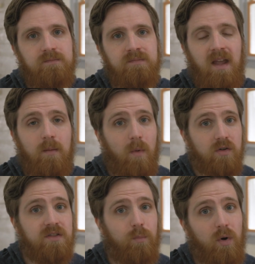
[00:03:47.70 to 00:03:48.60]
and most
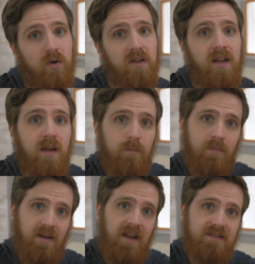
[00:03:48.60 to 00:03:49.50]
importantly,
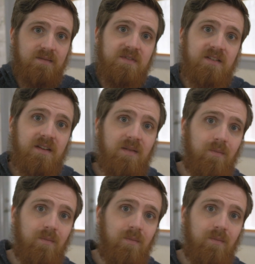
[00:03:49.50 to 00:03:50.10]
get some sleep.